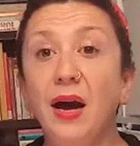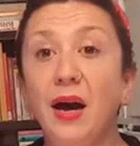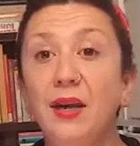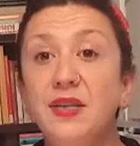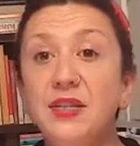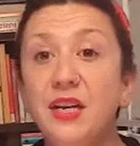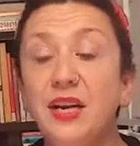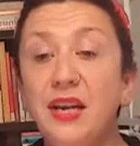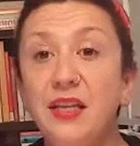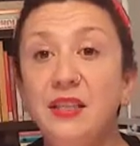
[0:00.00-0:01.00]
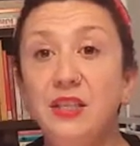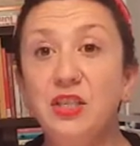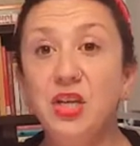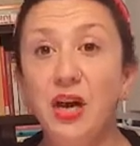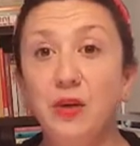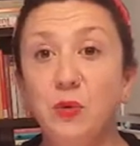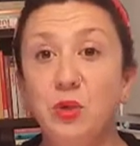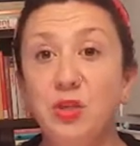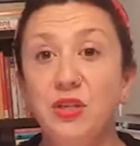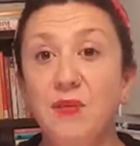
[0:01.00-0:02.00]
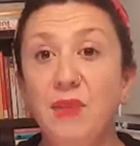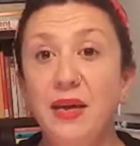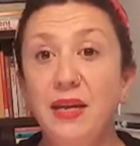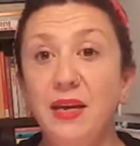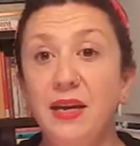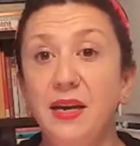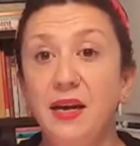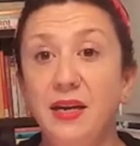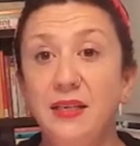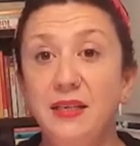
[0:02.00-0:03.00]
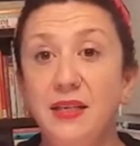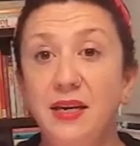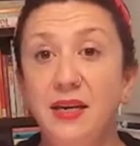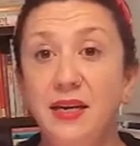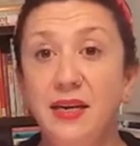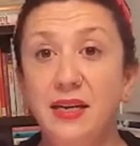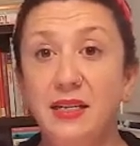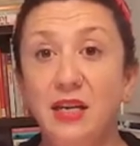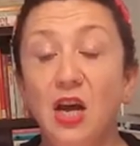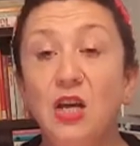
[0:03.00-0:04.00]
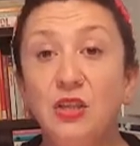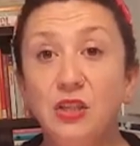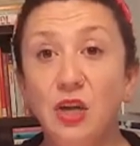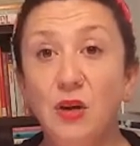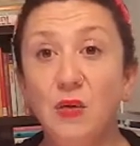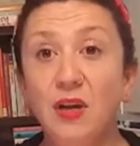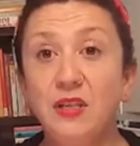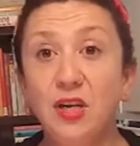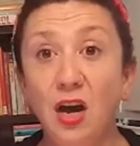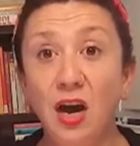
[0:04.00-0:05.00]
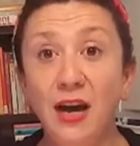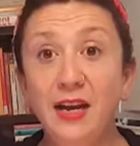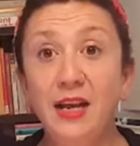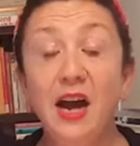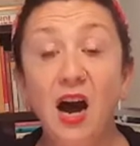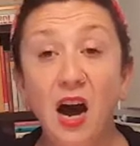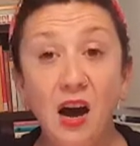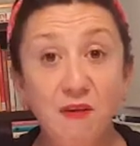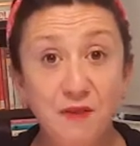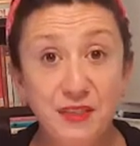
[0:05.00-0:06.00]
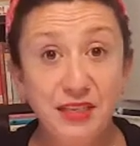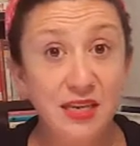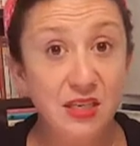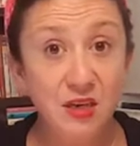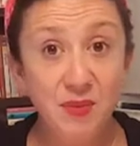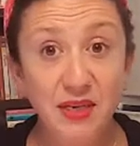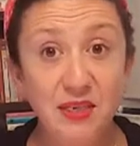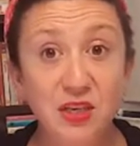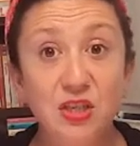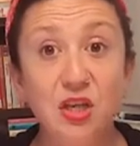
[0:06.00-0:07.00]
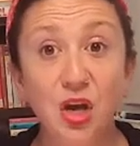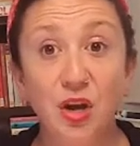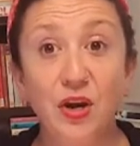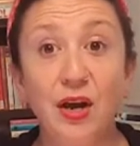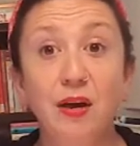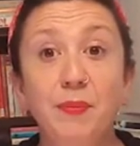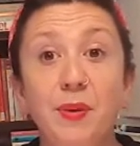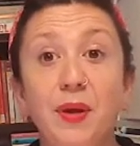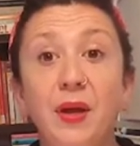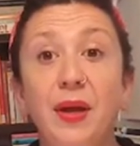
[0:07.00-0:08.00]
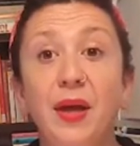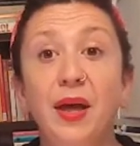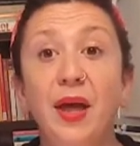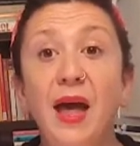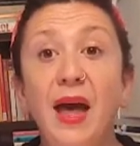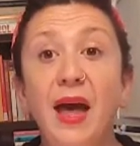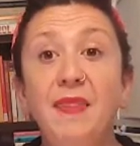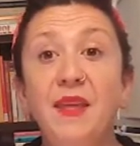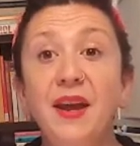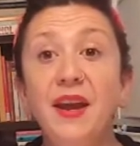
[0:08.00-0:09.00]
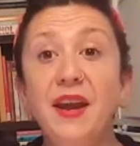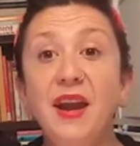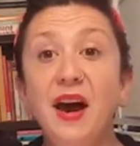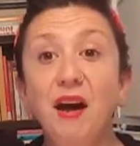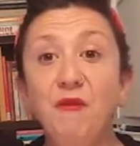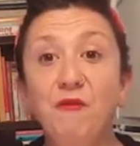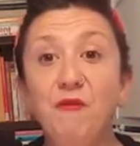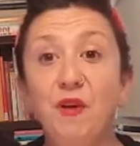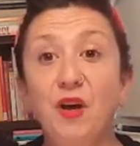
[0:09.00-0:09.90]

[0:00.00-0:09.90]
underneath the channel just to make it nice and neat. So a tiny 1/2 centimetre turn up, and then enough